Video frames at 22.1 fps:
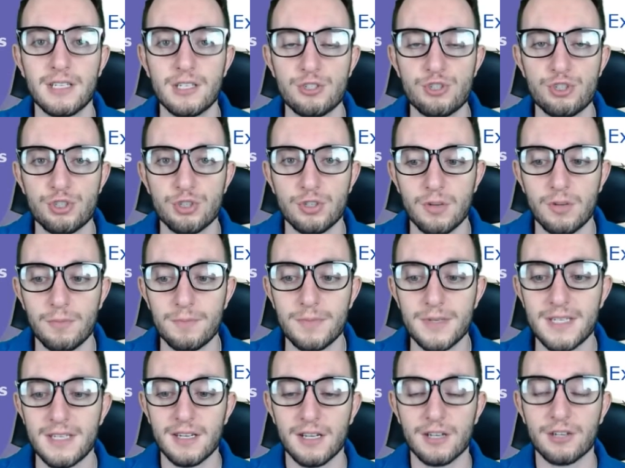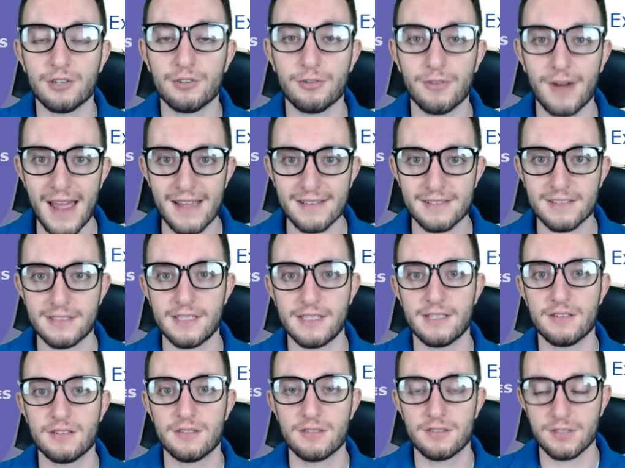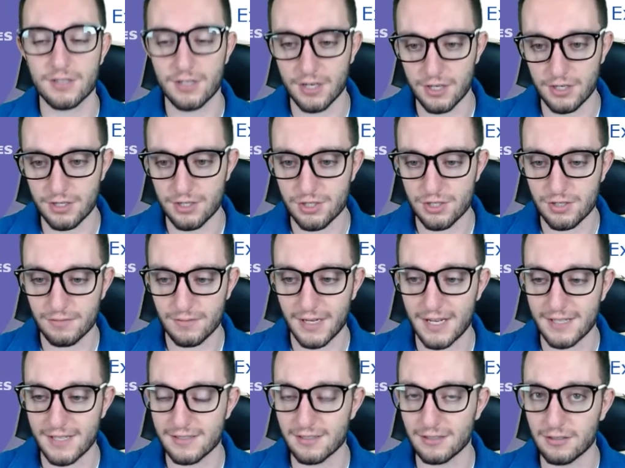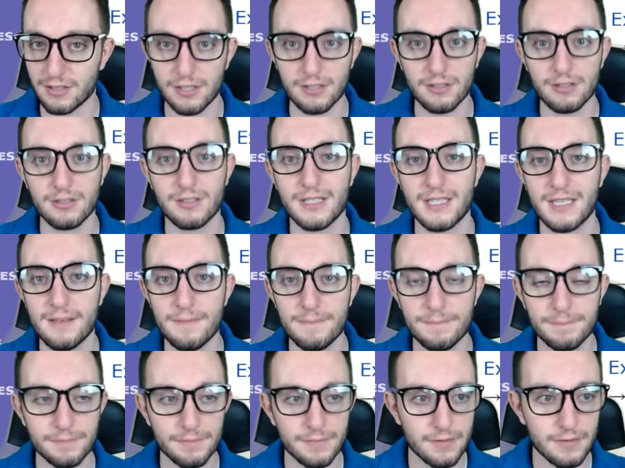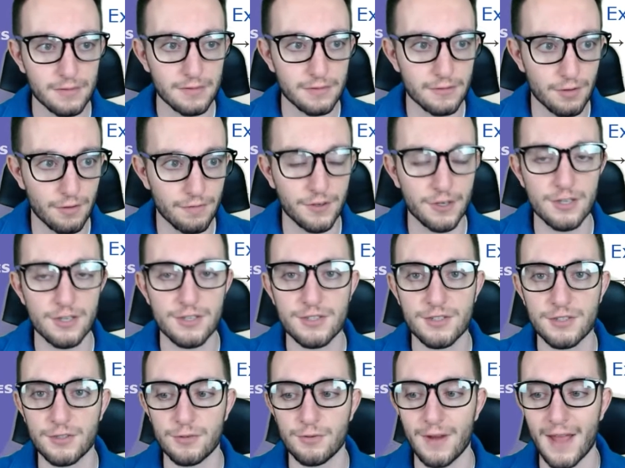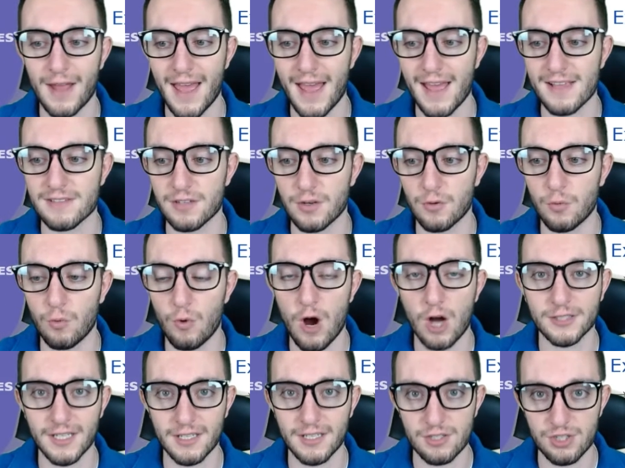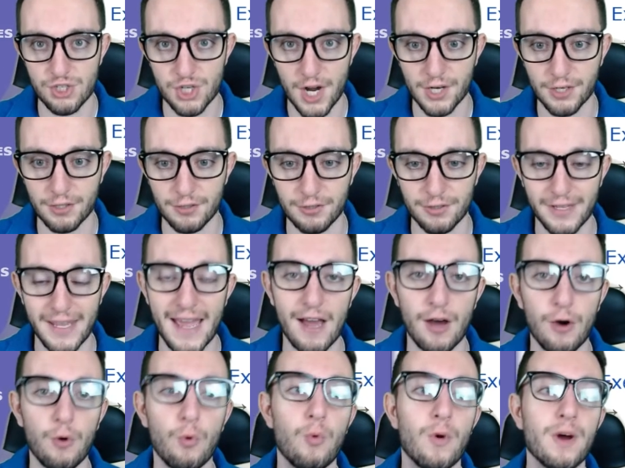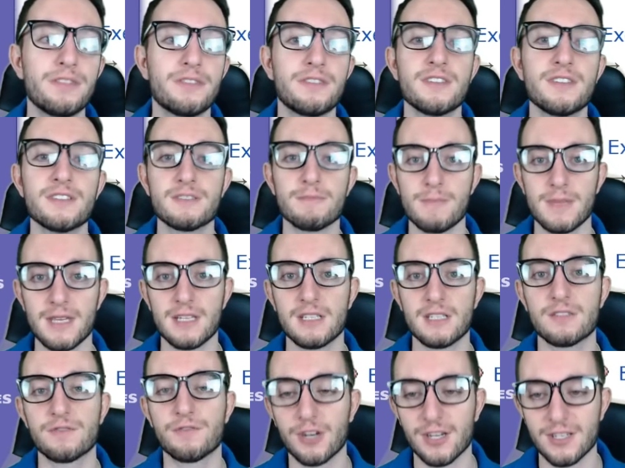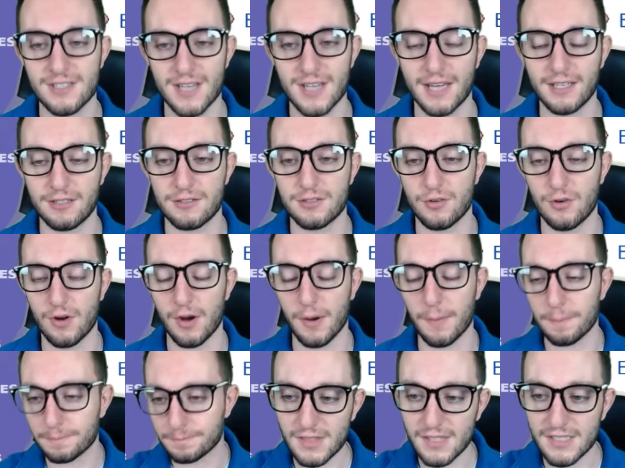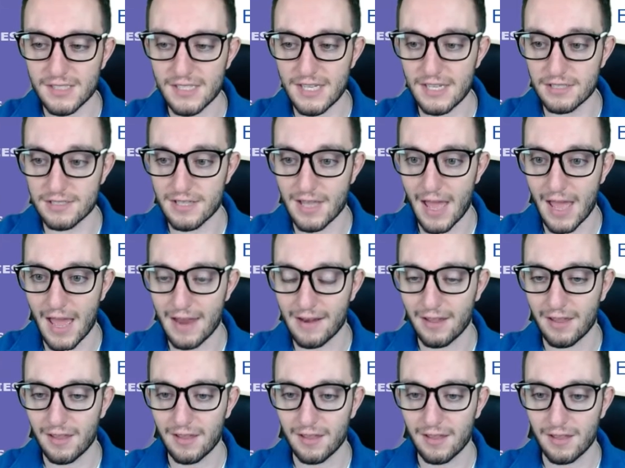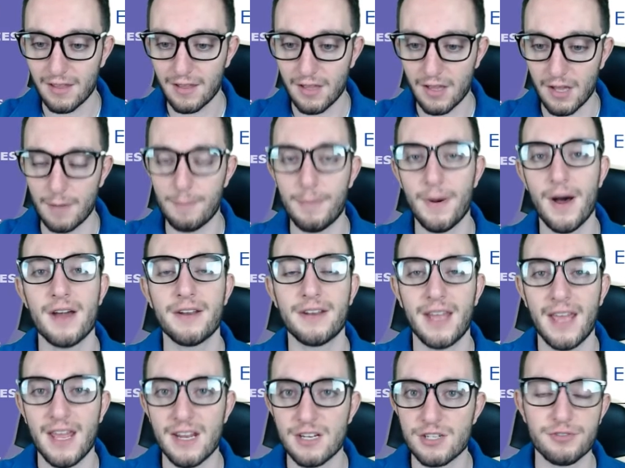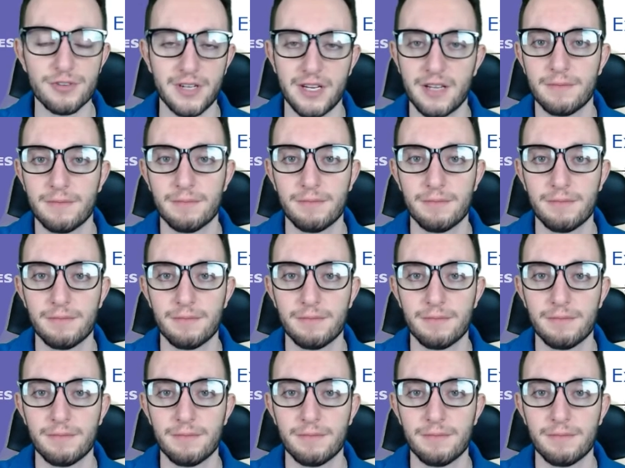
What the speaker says: should be Grassy Surge. It's literally referred to as a walking jungle. Now, what this means for Exeggutor is that upon entry,